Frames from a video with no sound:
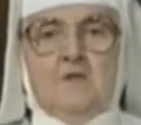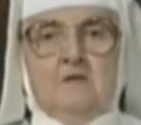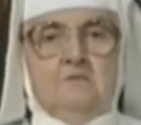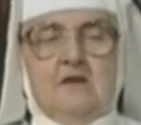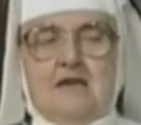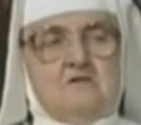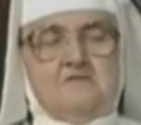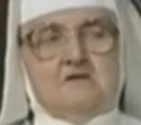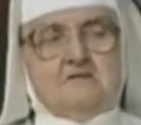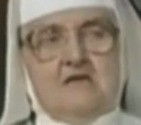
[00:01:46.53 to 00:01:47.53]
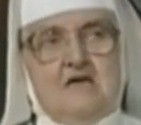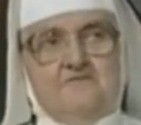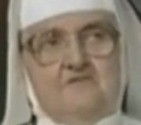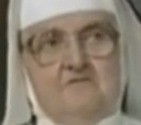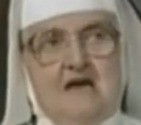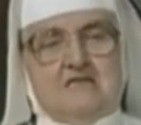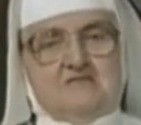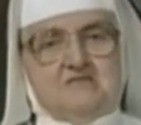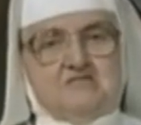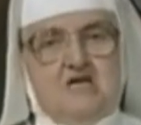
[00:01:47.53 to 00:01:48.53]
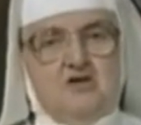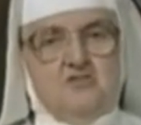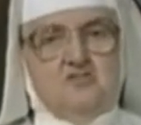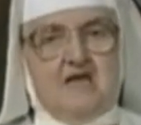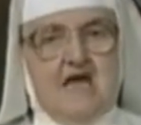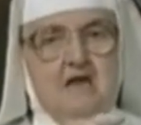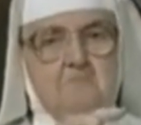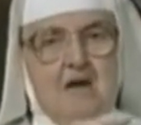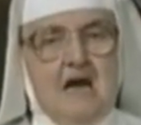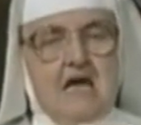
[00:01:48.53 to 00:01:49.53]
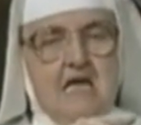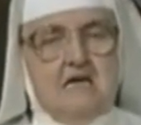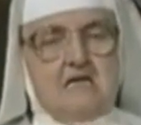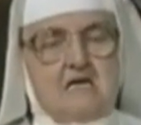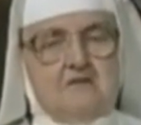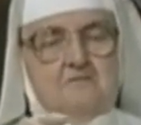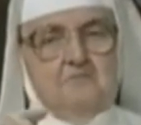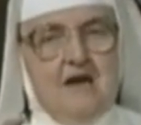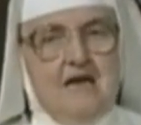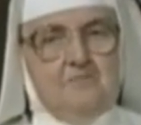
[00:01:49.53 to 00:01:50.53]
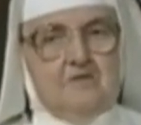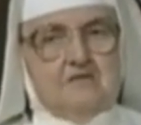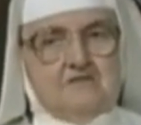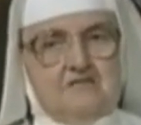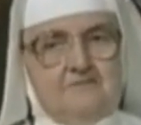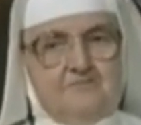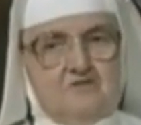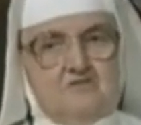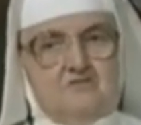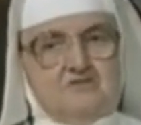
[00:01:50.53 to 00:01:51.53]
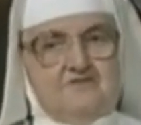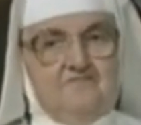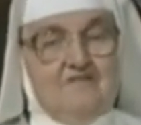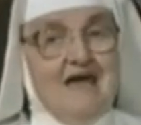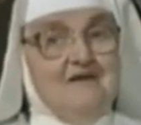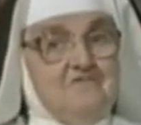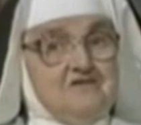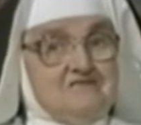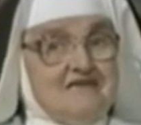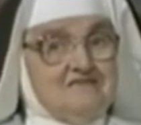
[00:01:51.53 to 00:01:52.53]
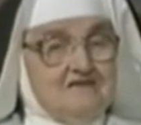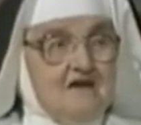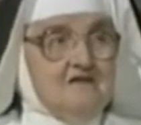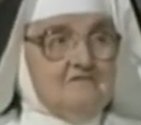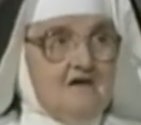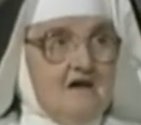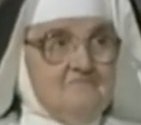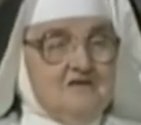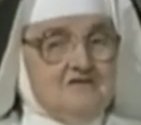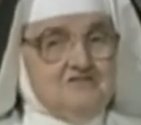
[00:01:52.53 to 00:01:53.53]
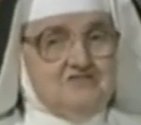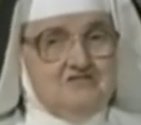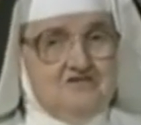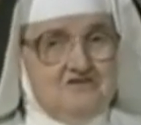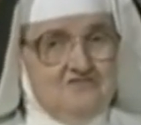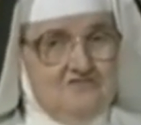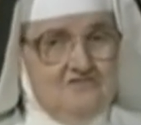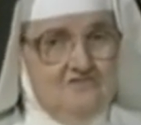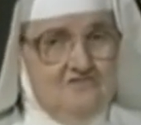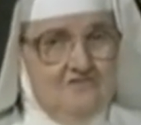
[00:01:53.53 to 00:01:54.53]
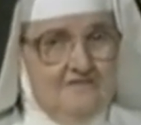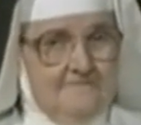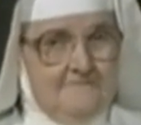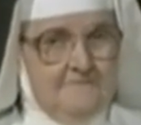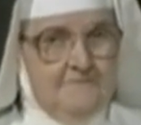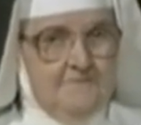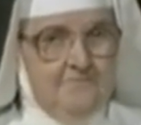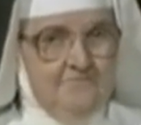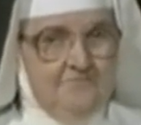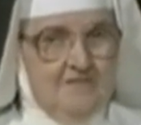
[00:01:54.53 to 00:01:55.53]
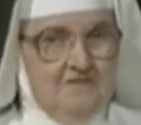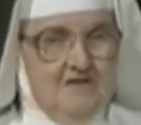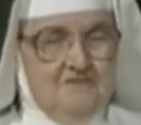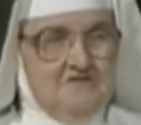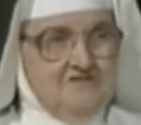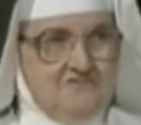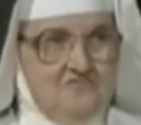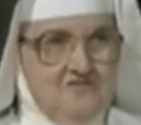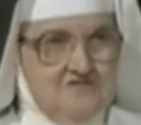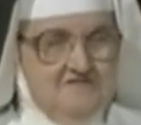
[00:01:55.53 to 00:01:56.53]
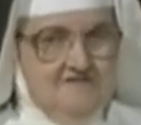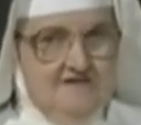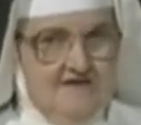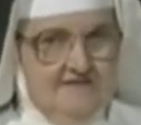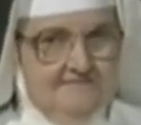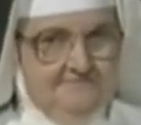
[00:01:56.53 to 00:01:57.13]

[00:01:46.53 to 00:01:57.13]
But I don't think they have a right to say you can't buy any other Bible except inclusive language. That's kind of communistic, you know. Maybe it's worse than that.